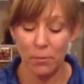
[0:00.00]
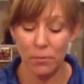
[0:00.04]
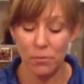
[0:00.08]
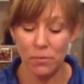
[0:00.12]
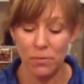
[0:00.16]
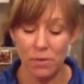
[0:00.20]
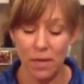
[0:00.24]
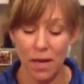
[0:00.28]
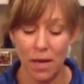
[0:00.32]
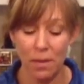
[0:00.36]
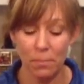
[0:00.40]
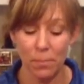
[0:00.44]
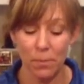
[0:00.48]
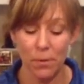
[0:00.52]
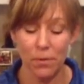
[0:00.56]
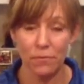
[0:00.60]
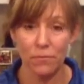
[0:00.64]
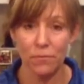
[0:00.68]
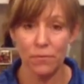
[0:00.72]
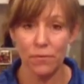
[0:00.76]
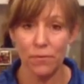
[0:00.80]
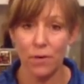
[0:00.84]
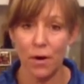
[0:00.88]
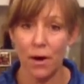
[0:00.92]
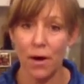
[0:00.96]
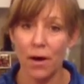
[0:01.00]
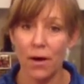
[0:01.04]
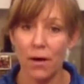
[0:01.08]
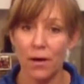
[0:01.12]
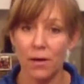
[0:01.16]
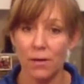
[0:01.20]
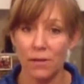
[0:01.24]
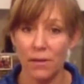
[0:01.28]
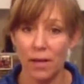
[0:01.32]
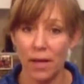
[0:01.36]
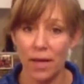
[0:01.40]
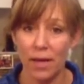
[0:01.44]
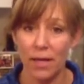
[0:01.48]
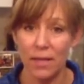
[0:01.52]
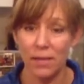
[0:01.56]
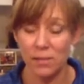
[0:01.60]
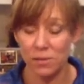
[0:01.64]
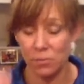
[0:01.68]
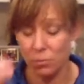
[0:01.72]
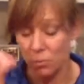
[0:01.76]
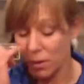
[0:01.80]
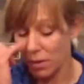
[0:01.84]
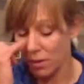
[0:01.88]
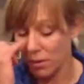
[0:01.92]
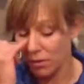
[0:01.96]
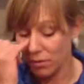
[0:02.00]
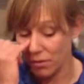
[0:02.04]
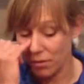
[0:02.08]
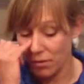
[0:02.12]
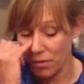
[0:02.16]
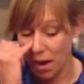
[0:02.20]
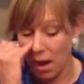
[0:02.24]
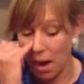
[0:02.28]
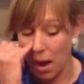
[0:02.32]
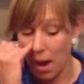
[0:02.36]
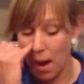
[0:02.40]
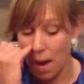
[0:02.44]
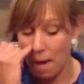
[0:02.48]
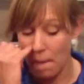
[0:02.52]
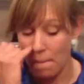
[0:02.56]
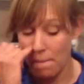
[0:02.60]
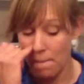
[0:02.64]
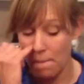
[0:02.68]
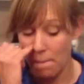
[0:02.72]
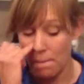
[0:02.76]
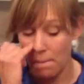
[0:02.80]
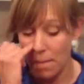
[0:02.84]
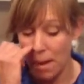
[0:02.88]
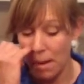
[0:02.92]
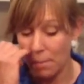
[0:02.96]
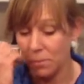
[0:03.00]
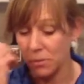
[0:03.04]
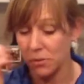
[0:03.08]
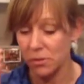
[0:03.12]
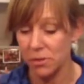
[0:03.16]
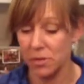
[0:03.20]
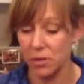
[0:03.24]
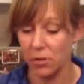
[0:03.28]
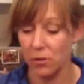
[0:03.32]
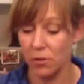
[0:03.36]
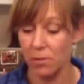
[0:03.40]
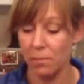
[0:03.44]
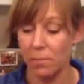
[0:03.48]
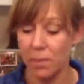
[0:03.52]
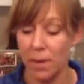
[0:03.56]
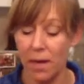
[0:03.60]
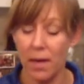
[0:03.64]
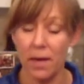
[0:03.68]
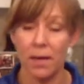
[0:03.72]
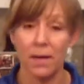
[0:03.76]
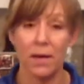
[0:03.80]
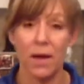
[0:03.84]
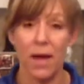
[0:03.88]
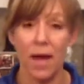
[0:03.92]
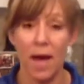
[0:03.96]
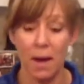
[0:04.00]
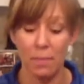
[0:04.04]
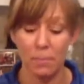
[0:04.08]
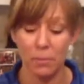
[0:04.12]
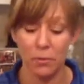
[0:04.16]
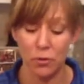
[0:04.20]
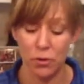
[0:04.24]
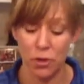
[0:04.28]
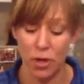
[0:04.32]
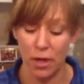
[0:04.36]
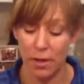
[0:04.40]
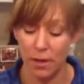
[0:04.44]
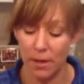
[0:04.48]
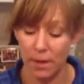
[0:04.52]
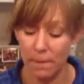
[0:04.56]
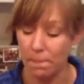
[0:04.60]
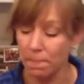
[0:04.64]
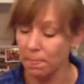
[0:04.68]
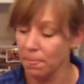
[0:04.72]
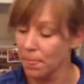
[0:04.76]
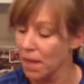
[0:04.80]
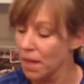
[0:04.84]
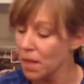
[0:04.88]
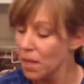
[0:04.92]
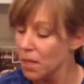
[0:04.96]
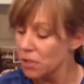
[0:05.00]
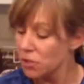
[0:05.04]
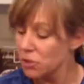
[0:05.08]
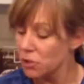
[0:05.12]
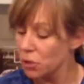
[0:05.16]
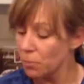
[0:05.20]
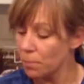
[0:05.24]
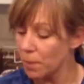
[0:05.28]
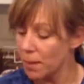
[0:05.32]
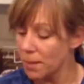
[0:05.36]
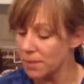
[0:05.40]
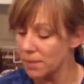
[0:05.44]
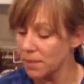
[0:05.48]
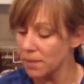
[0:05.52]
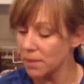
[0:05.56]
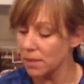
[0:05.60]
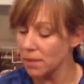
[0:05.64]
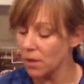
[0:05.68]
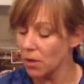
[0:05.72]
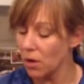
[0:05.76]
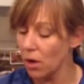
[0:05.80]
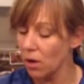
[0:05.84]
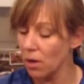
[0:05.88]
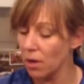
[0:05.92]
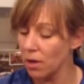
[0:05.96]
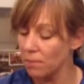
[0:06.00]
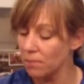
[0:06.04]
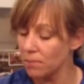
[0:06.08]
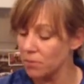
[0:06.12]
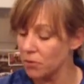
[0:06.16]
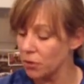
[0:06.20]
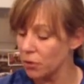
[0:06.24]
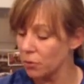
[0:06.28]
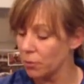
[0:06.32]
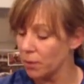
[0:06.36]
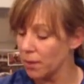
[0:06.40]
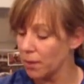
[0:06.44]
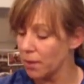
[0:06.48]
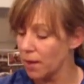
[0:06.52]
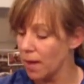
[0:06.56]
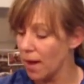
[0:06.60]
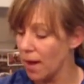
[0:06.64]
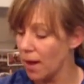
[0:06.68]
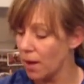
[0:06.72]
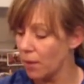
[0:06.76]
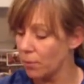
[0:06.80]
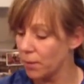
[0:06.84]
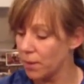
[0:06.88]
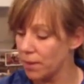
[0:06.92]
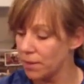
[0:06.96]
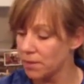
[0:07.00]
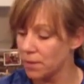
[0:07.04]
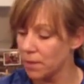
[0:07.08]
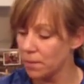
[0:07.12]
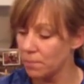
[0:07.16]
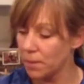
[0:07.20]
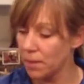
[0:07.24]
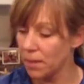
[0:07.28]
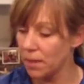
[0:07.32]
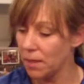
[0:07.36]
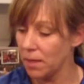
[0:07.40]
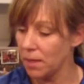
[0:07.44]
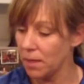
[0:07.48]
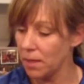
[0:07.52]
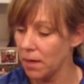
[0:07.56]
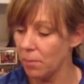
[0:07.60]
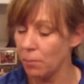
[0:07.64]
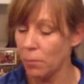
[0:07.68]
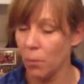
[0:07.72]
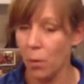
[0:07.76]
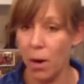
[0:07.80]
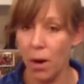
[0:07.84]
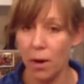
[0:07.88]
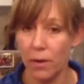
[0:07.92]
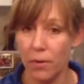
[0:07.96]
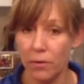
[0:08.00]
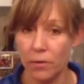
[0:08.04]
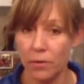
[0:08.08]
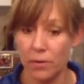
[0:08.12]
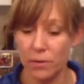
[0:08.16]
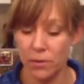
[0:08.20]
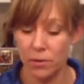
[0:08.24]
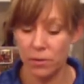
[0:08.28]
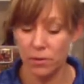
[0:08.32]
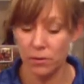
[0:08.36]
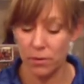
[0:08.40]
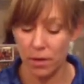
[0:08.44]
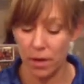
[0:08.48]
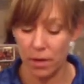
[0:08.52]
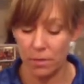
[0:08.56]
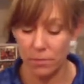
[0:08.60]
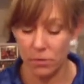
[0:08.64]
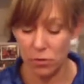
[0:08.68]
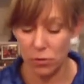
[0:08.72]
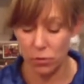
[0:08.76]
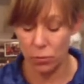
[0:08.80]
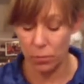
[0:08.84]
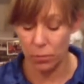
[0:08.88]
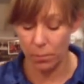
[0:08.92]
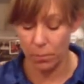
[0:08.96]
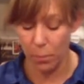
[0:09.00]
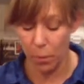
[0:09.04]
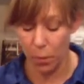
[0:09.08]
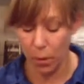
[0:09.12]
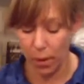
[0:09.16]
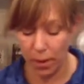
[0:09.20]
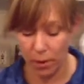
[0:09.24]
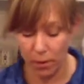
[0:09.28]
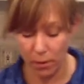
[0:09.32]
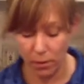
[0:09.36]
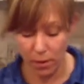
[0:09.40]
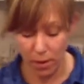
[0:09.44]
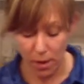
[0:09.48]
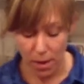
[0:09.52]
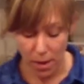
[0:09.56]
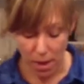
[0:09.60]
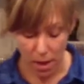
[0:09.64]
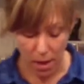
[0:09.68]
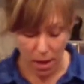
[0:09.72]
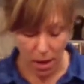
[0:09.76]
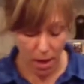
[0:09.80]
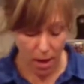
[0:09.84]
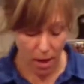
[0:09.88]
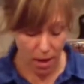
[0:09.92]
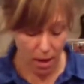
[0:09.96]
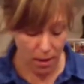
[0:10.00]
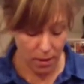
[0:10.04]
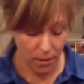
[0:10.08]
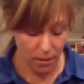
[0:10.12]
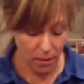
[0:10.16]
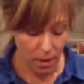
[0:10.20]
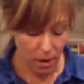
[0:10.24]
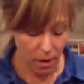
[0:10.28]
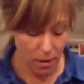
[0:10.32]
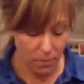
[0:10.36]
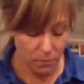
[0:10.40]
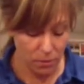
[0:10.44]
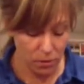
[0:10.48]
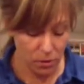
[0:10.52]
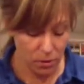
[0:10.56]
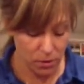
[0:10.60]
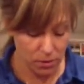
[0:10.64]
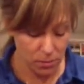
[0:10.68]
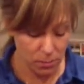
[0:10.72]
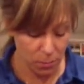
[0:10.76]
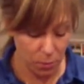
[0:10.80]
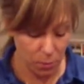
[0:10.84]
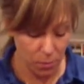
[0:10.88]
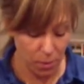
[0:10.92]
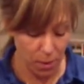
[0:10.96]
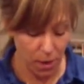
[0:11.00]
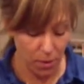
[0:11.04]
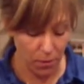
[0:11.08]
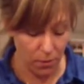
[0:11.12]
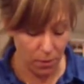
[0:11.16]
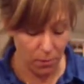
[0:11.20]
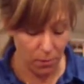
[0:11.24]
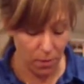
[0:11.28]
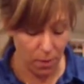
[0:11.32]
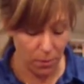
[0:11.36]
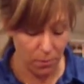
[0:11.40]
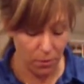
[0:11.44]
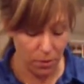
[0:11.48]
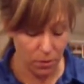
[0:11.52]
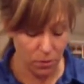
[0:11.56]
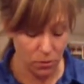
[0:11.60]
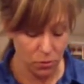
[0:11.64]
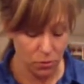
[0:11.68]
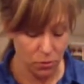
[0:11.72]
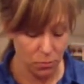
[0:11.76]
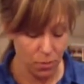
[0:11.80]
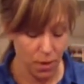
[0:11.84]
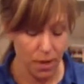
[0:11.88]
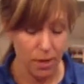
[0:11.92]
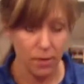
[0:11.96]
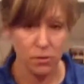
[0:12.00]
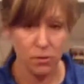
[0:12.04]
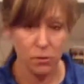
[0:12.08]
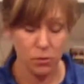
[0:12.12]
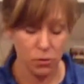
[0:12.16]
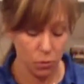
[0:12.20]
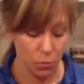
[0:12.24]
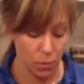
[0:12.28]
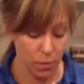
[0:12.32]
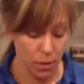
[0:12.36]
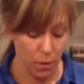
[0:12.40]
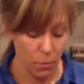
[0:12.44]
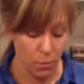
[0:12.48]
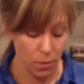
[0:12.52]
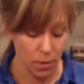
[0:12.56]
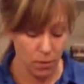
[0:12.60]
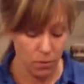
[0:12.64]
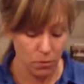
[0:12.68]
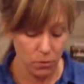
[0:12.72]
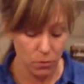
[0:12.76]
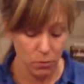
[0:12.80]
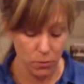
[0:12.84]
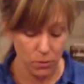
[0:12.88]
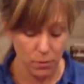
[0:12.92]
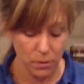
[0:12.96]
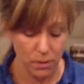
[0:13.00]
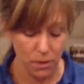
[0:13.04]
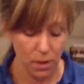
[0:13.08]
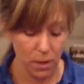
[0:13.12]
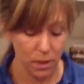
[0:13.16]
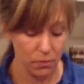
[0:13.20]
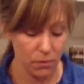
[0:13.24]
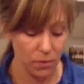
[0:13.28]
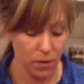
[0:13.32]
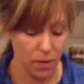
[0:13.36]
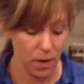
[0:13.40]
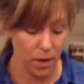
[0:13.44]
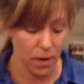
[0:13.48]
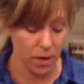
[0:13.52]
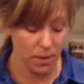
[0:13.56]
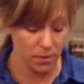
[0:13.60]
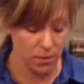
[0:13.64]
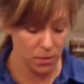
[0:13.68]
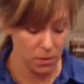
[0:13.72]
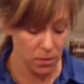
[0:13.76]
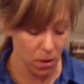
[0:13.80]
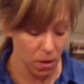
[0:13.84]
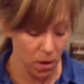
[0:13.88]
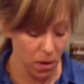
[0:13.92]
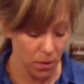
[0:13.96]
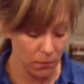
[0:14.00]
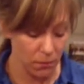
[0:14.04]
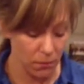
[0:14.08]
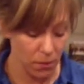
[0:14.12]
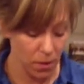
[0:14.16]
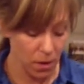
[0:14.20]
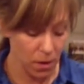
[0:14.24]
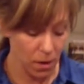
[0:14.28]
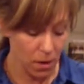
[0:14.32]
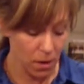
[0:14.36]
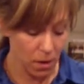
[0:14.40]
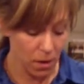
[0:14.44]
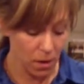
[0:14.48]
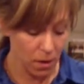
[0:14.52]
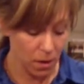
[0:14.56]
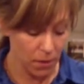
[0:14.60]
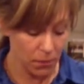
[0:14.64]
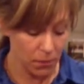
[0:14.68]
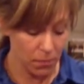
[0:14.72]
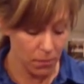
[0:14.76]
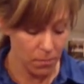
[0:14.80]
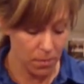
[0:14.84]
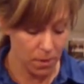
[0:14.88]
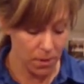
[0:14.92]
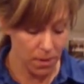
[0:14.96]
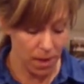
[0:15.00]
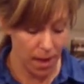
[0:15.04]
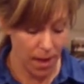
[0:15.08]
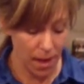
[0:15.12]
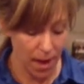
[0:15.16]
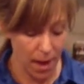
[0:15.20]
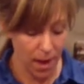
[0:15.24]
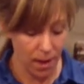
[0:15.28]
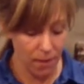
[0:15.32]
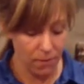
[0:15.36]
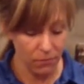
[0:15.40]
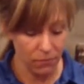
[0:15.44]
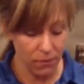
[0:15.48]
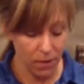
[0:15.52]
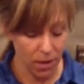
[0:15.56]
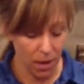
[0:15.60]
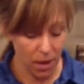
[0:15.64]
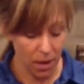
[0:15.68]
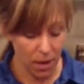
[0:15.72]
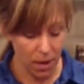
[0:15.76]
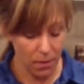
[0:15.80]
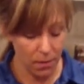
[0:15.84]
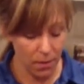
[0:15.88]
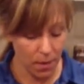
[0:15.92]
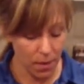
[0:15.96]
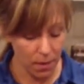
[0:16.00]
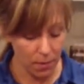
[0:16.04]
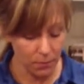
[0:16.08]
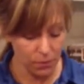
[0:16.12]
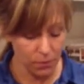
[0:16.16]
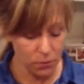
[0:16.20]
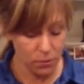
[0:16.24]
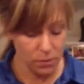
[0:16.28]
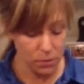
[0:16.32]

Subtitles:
type of glaze with maple syrup and apple jelly. So basically all I'm doing now is I'm heating up water until it comes to a boil, and I'm just preparing my Brussels sprouts. So what I want to do is cut the ends off, cut them in half, and then if you